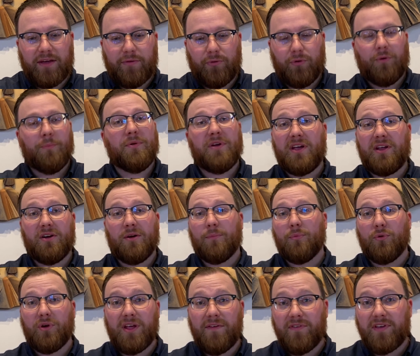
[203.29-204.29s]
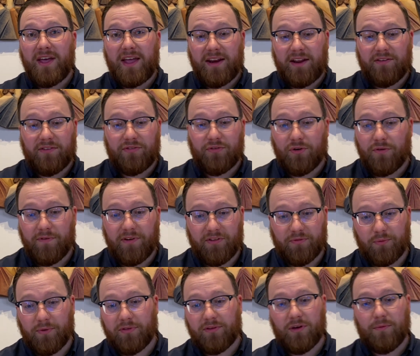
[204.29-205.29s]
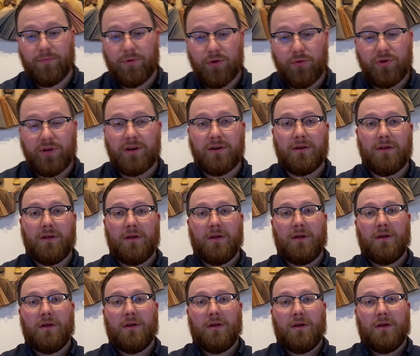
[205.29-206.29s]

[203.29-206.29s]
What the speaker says: It will be an abbreviated service with communion.